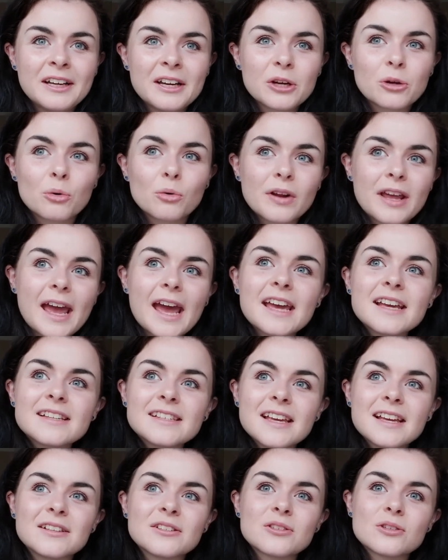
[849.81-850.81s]

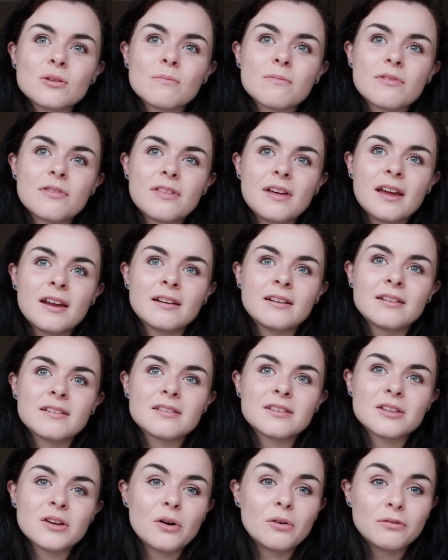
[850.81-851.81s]
creating something
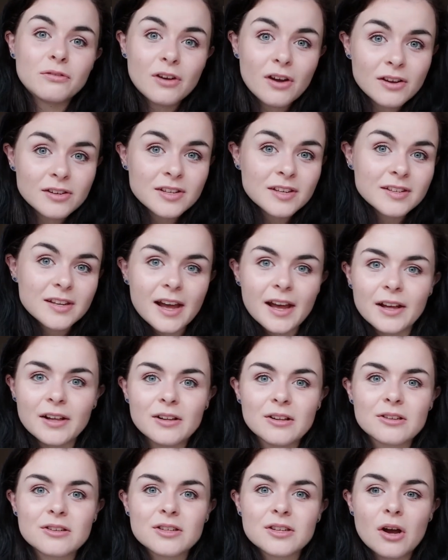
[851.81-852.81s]
so
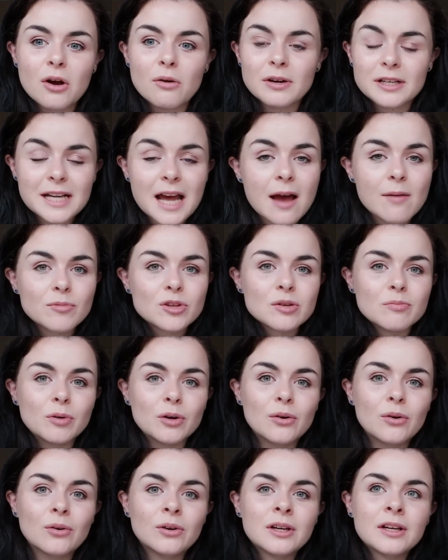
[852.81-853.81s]
versatile, so
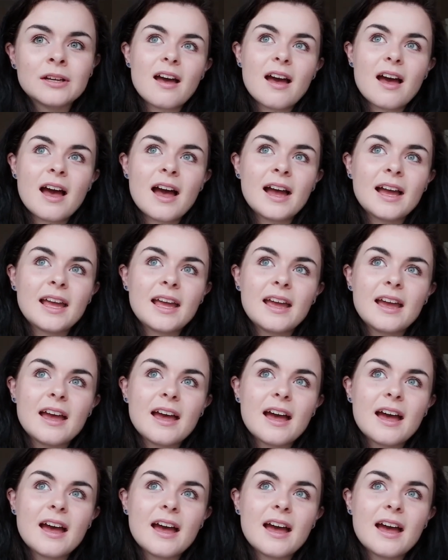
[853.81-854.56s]
adaptable. I